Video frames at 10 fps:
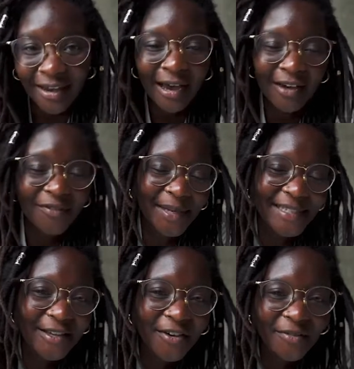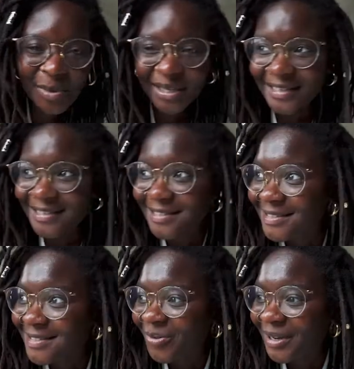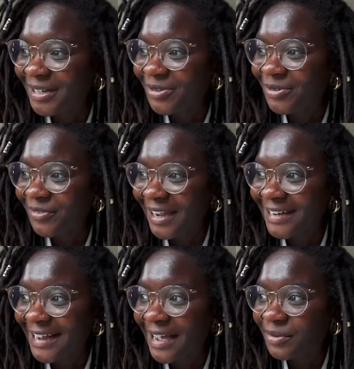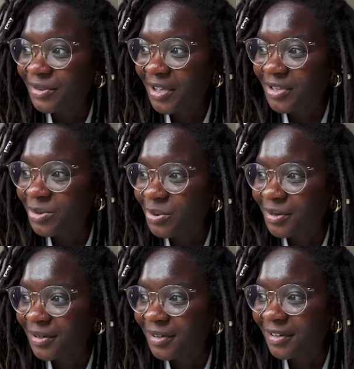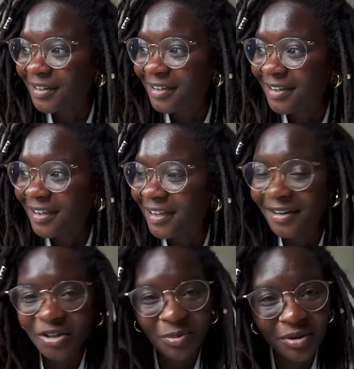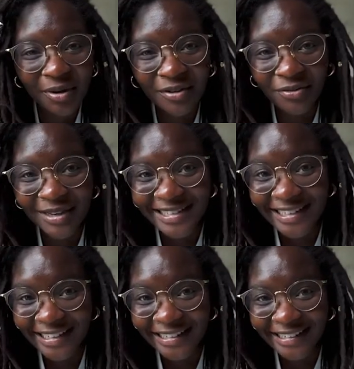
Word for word: of myself because when you find out that you're an Adobe Creative Resident,